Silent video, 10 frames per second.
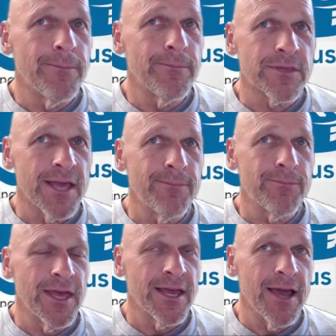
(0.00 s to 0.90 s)
Same
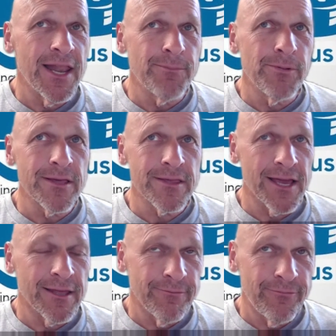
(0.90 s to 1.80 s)
thing, any place I
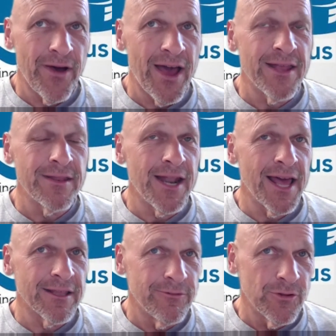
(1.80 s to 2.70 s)
can find that
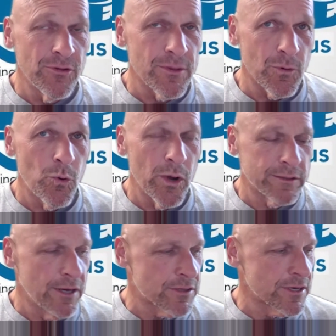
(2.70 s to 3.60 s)
I can do some quick
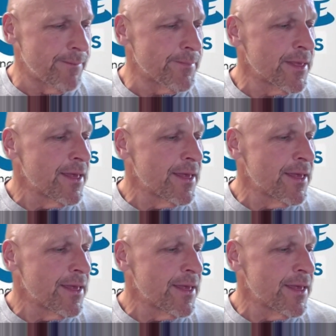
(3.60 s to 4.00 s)
touch up.